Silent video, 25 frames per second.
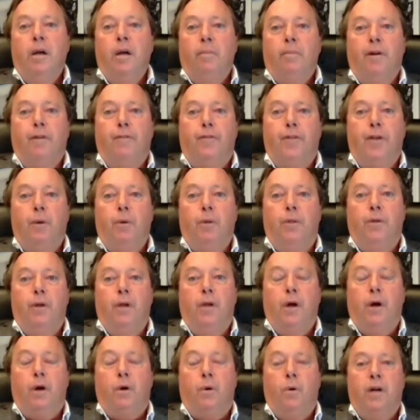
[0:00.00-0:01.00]
But if your
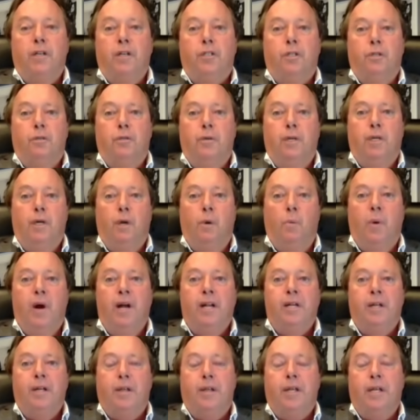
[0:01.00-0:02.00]
question is really
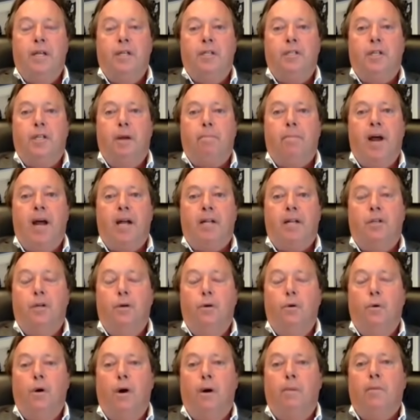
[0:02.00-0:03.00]
when do things get back to
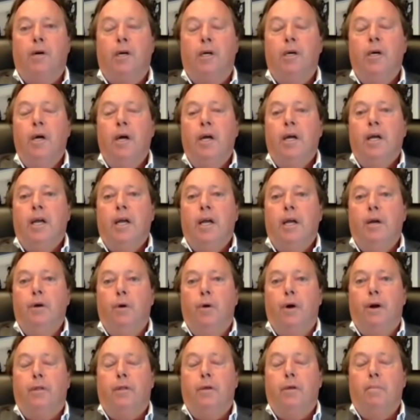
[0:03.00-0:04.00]
normal in
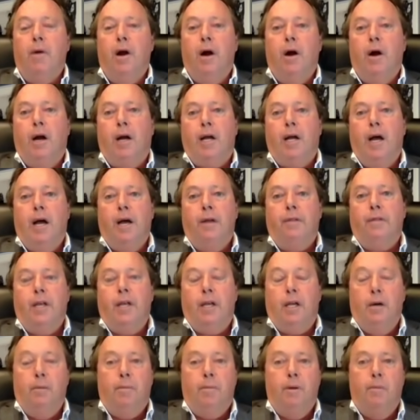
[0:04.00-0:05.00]
North America, I
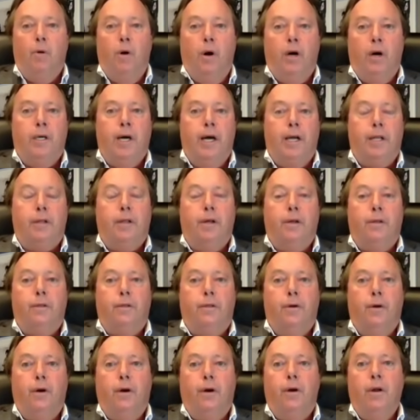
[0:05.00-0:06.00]
think it'll be more like the
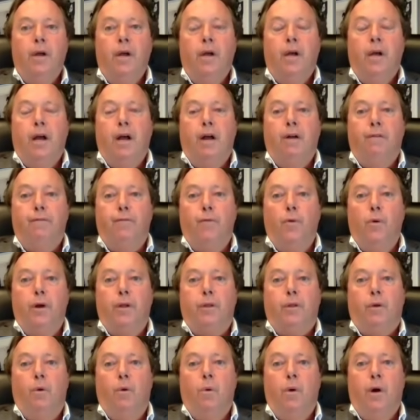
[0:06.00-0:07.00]
third and
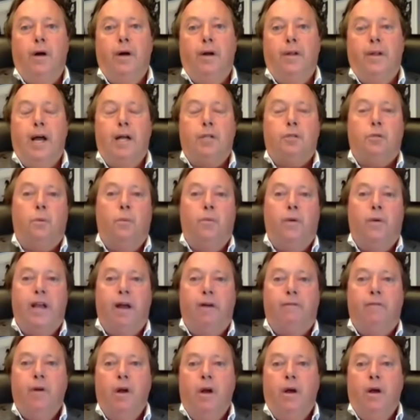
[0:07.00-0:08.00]
fourth quarter. That's when we
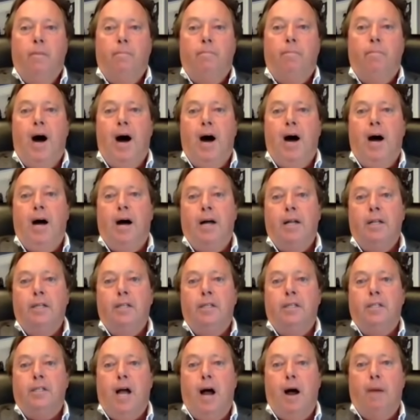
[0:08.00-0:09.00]
have
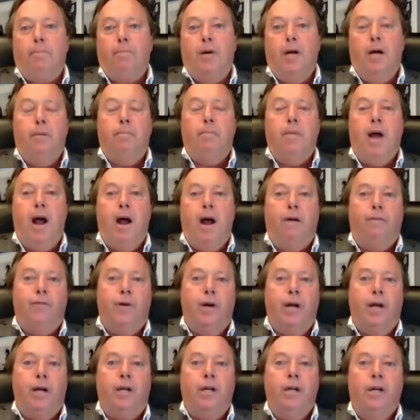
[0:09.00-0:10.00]
Bond, Top Gun
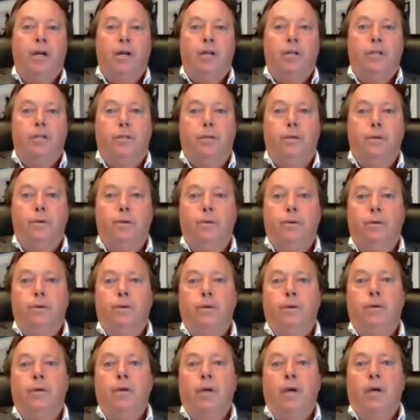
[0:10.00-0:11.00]
Maverick,
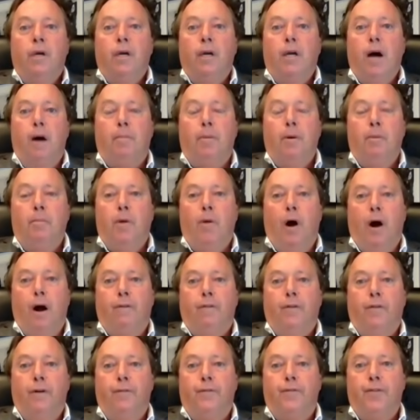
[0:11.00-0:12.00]
Dune, a couple
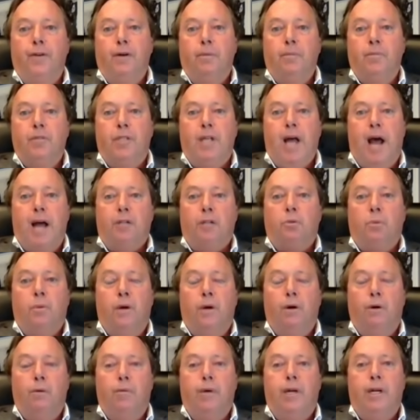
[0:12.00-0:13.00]
Marvel films. That's when
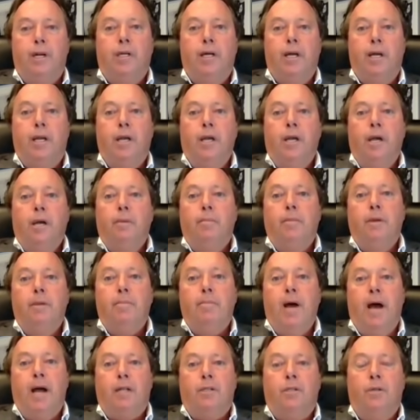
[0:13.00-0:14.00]
it'll really be
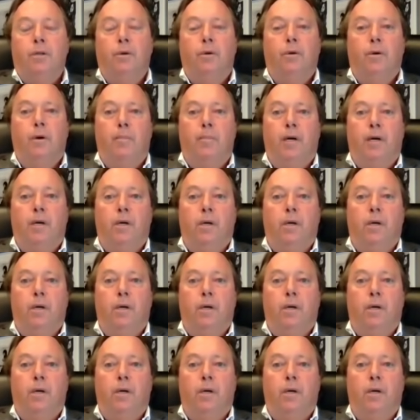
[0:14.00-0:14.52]
back to normal.